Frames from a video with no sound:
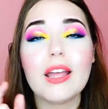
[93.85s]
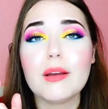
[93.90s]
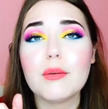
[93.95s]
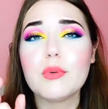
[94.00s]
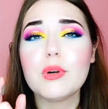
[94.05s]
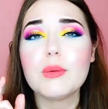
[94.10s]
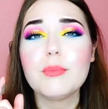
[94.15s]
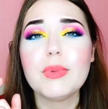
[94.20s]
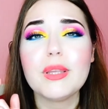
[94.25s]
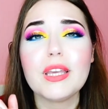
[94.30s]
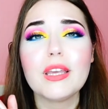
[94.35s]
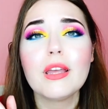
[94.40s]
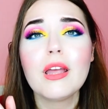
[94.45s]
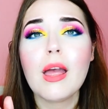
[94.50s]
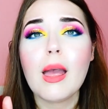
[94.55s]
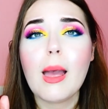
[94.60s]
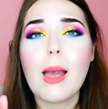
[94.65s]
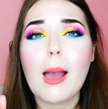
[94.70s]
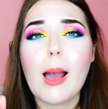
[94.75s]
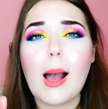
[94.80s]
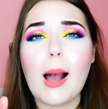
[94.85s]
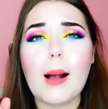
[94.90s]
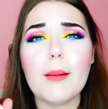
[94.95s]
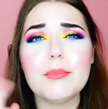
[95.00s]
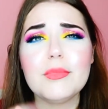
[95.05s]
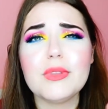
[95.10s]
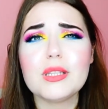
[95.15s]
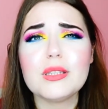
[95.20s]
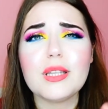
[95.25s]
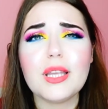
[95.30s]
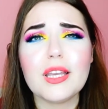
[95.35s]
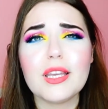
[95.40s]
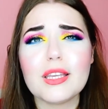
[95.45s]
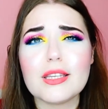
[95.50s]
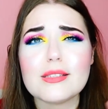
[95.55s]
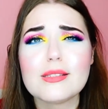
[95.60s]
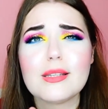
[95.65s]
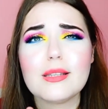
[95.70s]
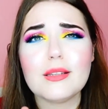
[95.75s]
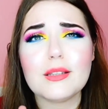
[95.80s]
It will be the link
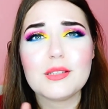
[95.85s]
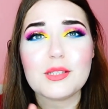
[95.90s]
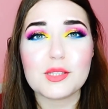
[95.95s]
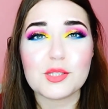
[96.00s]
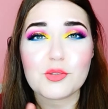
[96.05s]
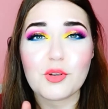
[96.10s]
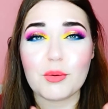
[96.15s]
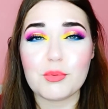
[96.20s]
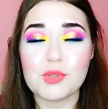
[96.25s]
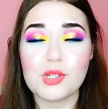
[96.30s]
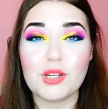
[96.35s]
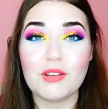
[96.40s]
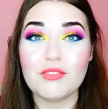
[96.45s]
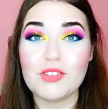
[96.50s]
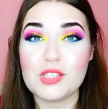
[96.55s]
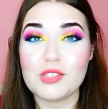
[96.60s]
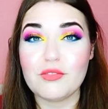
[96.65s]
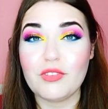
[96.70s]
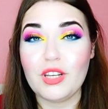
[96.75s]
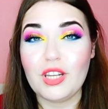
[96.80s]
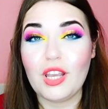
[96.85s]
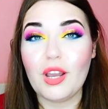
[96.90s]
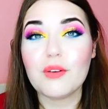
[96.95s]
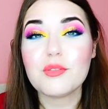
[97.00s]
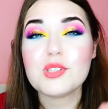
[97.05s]
is in the description of this video.